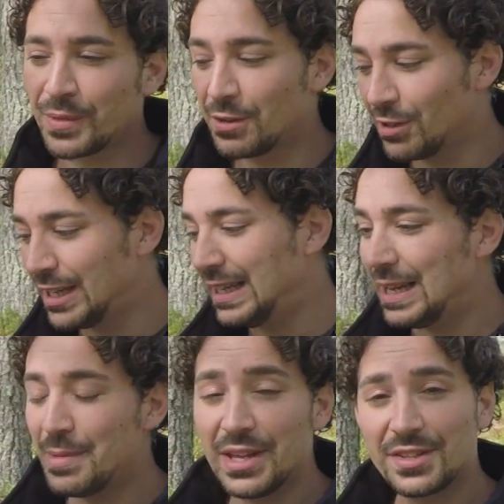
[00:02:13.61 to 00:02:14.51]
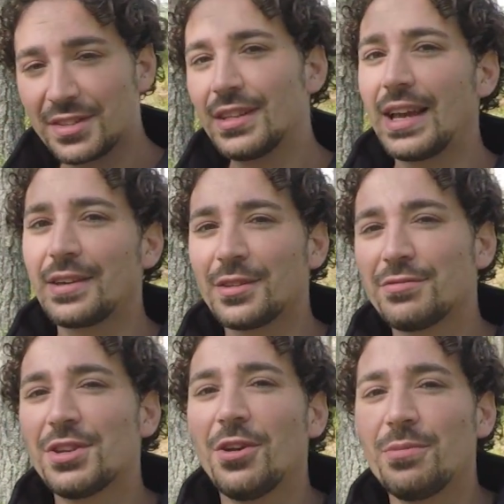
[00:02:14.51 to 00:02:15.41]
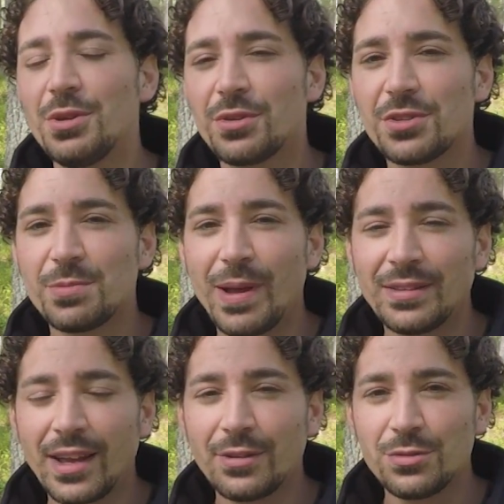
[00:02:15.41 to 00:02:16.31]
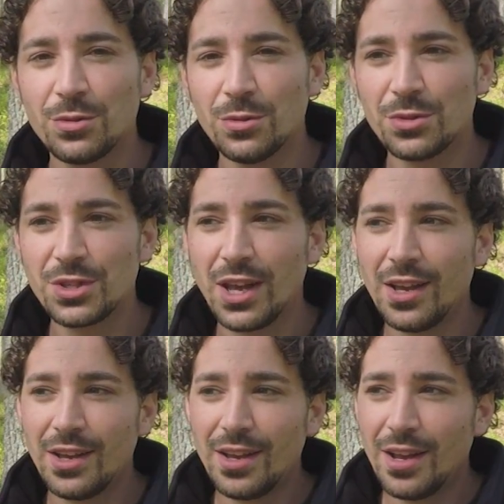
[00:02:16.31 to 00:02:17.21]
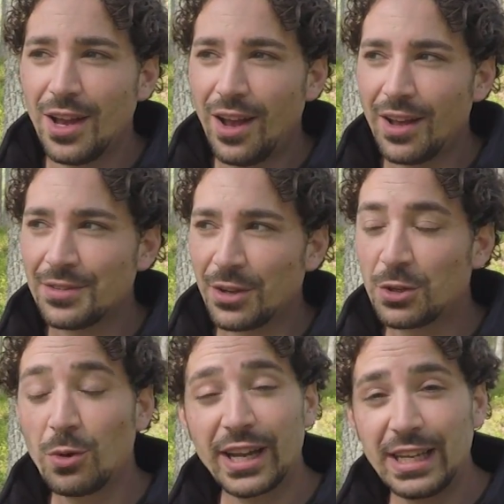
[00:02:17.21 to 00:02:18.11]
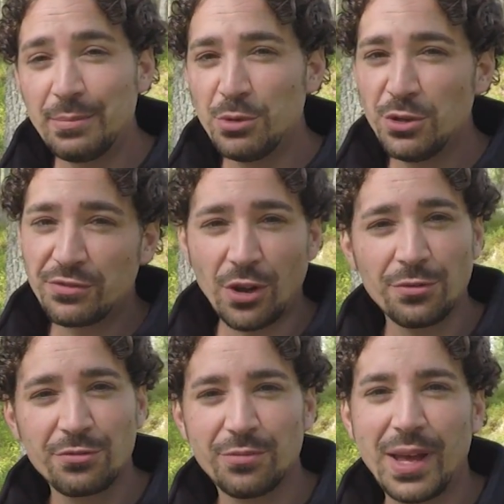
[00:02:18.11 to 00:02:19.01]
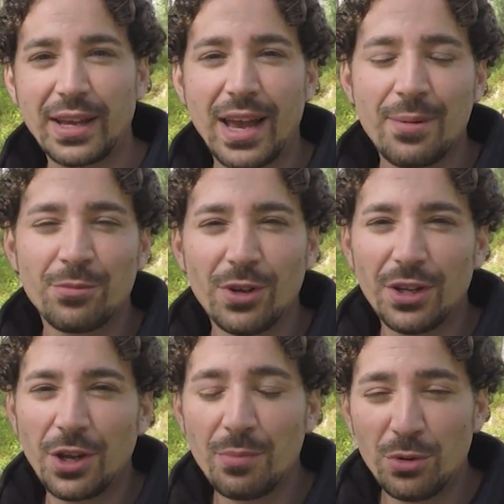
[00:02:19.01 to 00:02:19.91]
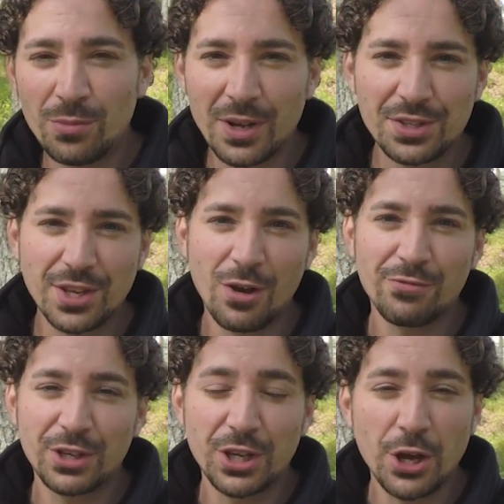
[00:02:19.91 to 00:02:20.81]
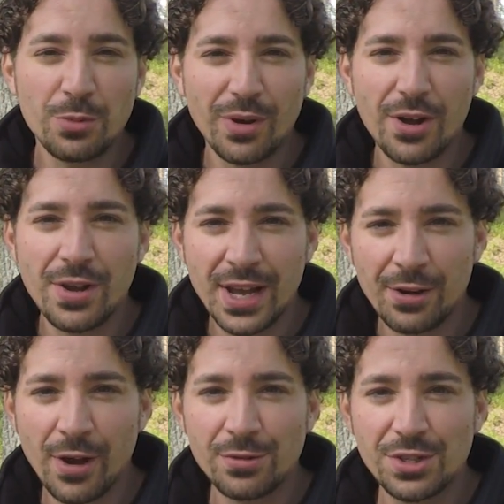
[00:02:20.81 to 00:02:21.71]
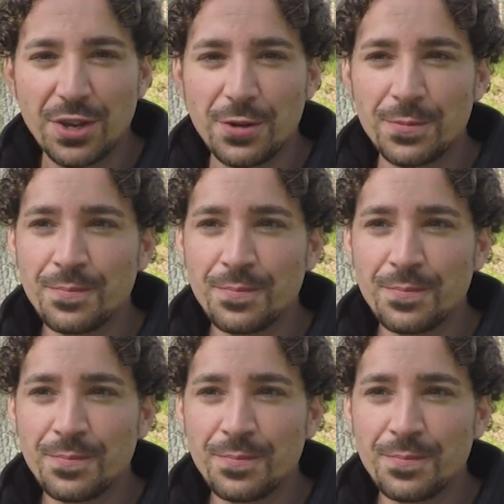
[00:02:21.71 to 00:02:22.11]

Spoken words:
It really limits the length of time you can spend outdoors. And I quickly moved on from that camera and I bought myself a GoPro Hero 2.